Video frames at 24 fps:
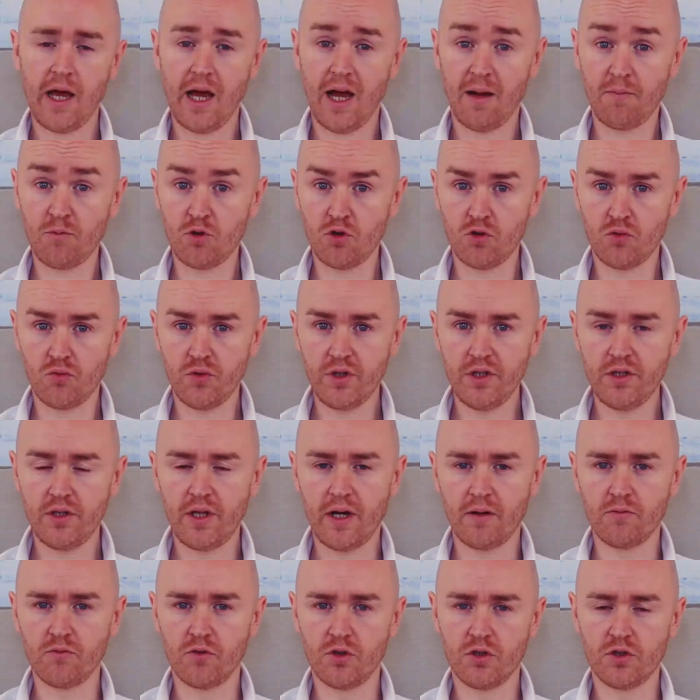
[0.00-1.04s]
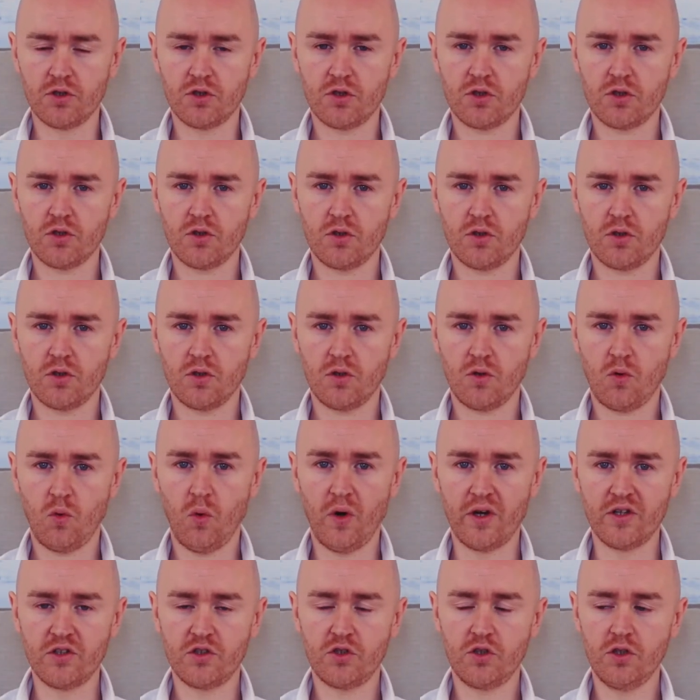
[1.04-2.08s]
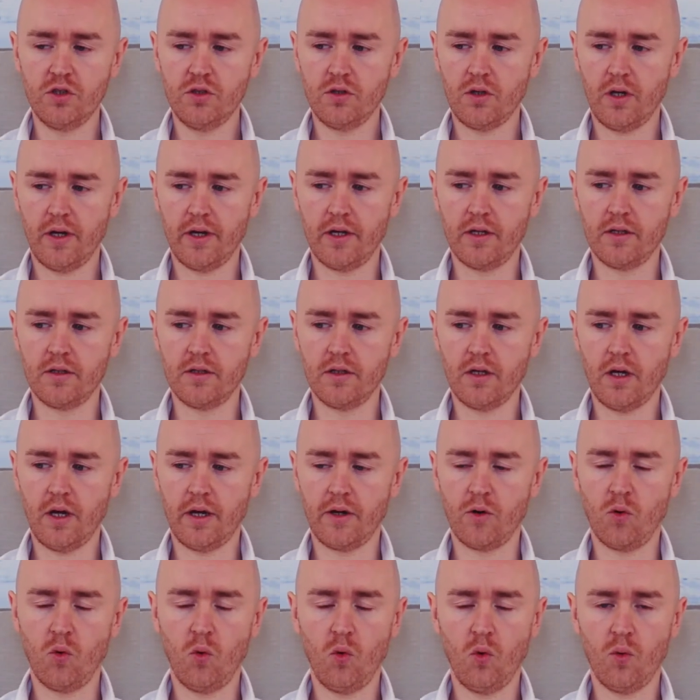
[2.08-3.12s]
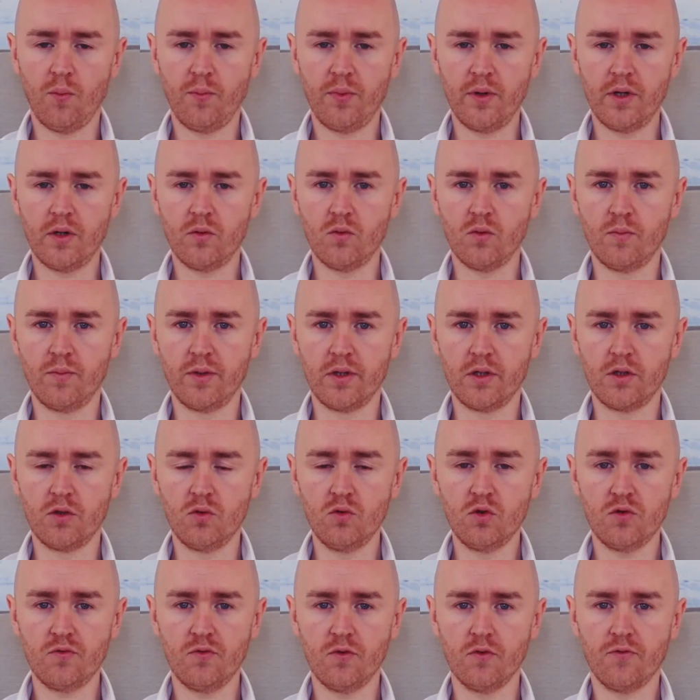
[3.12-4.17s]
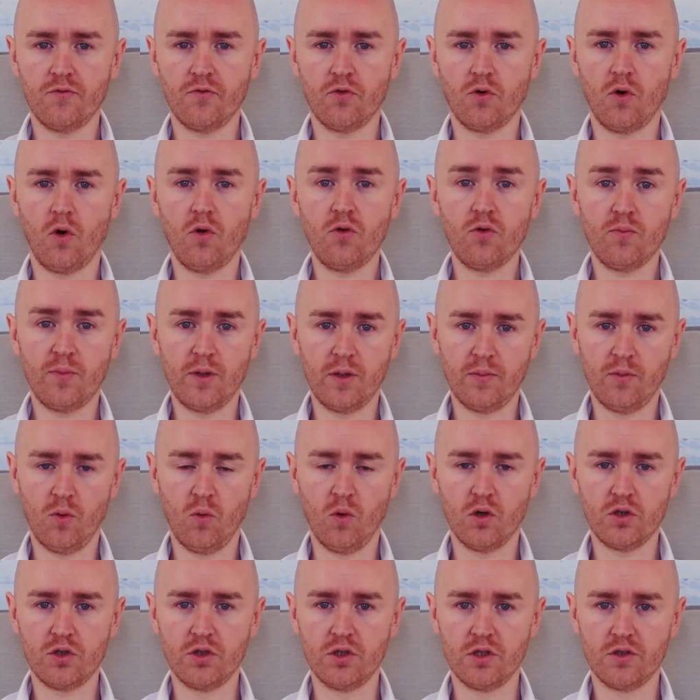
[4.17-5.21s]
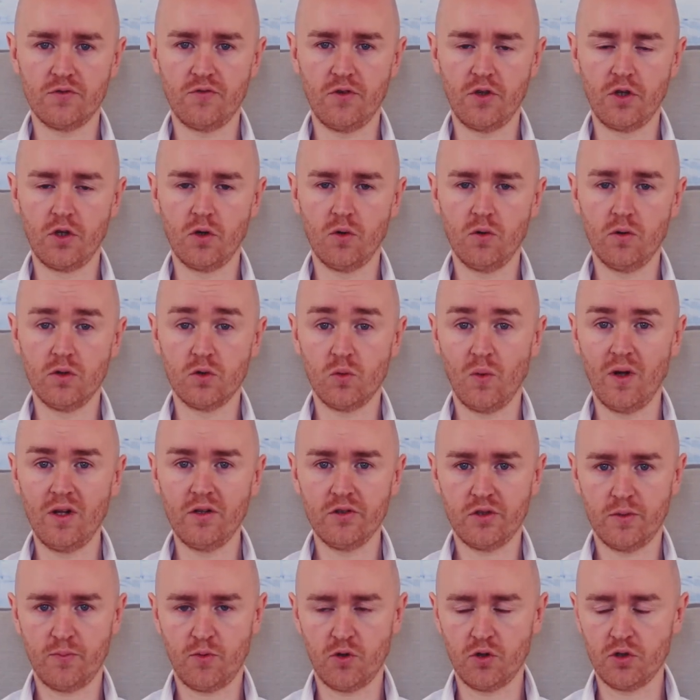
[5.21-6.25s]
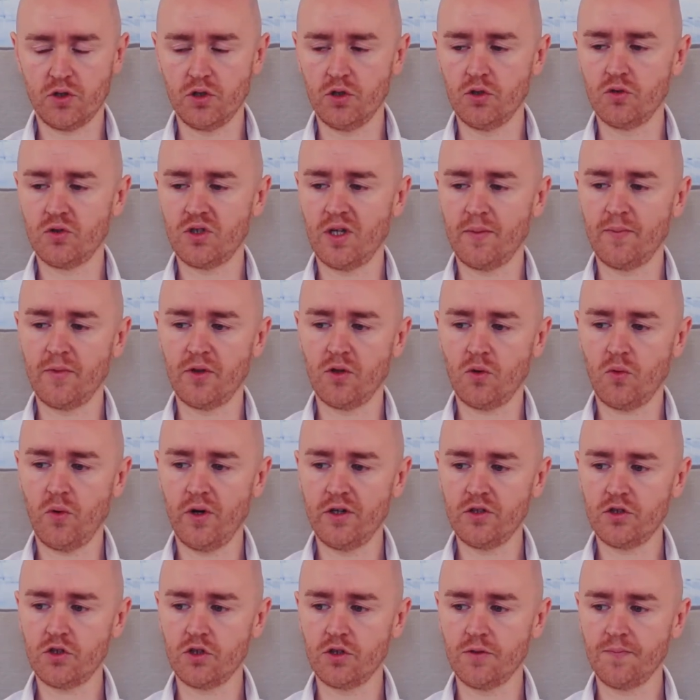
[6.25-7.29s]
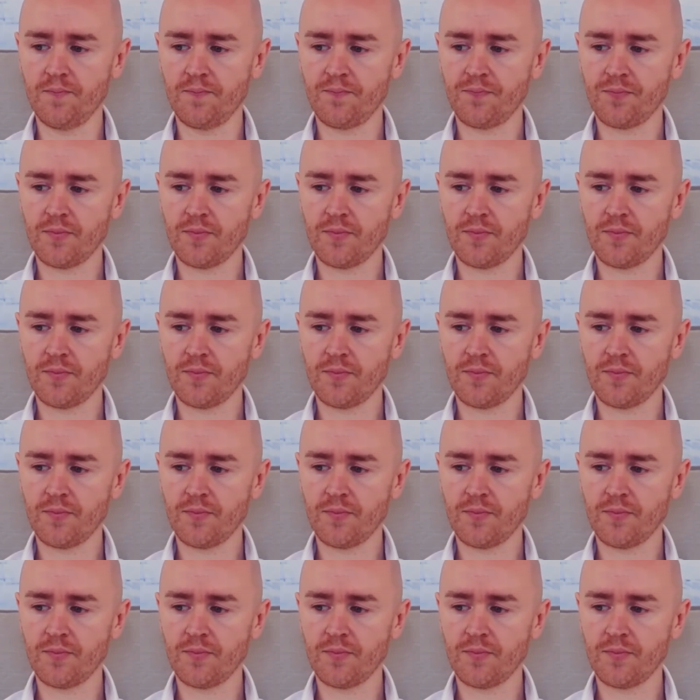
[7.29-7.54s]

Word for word: I'm going to read down this question and I hope it will be useful for other people watching this video as well as the person who sent me the question.